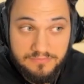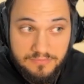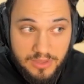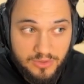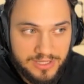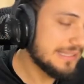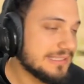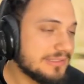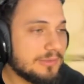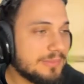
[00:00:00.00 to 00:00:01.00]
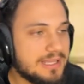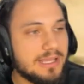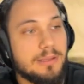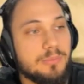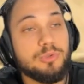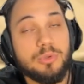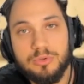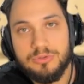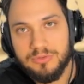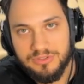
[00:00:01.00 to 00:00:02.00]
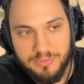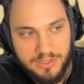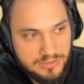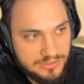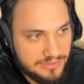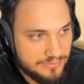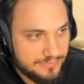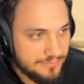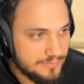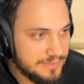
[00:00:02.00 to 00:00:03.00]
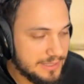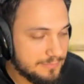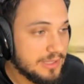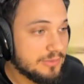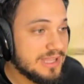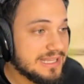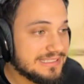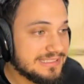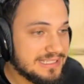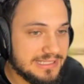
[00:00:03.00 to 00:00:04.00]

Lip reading: below that is your mana, which you use for spells, and below that is the